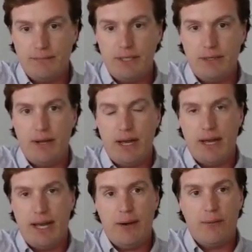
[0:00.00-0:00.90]
You know, how,
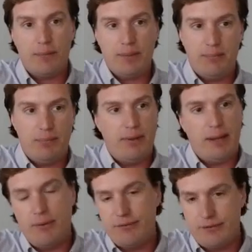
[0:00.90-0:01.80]
how are people
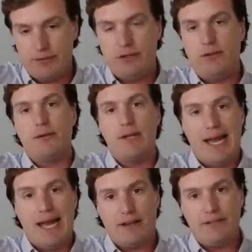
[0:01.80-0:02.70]
able to securely
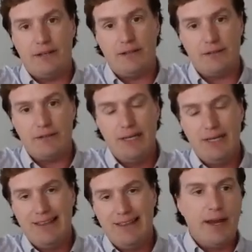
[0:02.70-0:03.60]
access
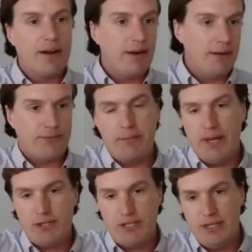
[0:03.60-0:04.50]
their
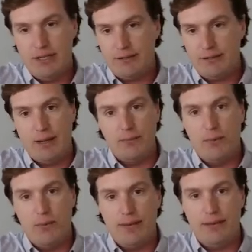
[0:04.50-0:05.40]
information in the same
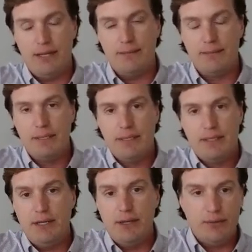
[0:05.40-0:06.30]
way that
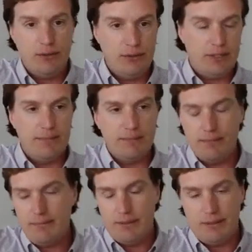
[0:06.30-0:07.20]
you know you can
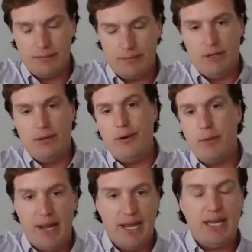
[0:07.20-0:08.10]
you know go to your
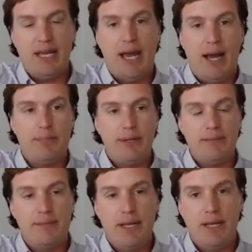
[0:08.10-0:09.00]
banking app
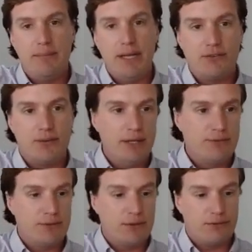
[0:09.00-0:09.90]
and and make
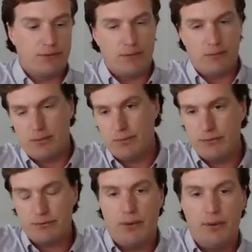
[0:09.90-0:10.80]
transfers or, or
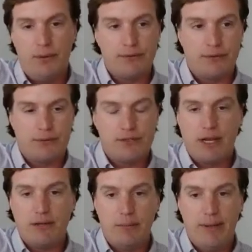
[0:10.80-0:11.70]
withdrawals or
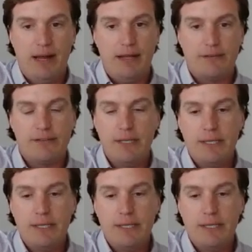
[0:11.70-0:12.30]
check your balance?